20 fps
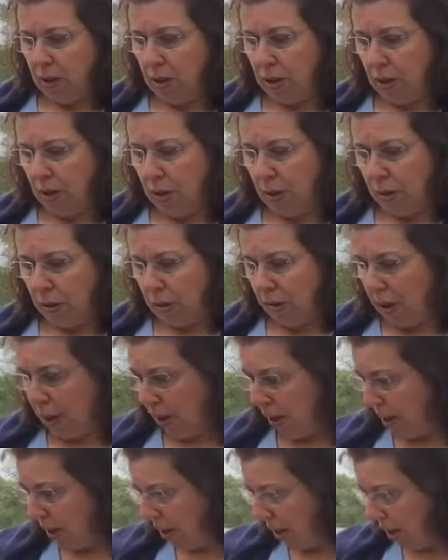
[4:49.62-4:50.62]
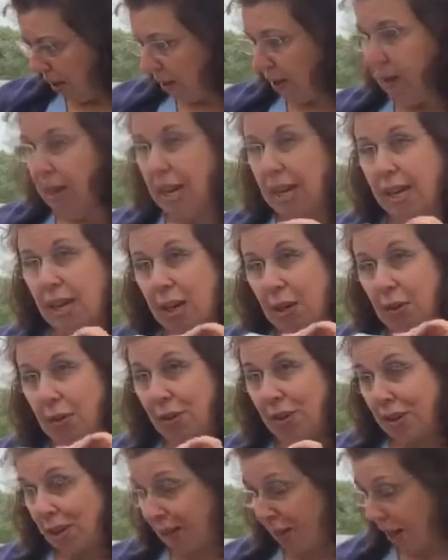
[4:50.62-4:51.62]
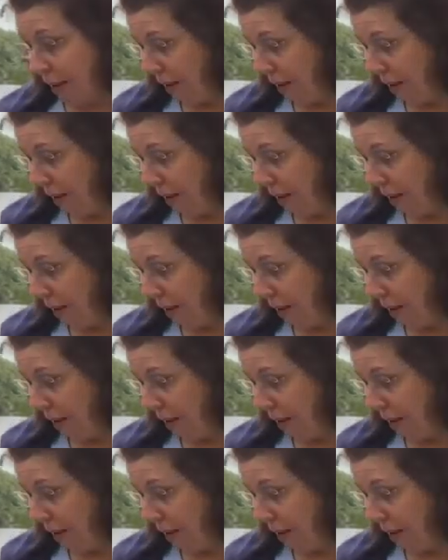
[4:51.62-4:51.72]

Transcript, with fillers: so thank you to the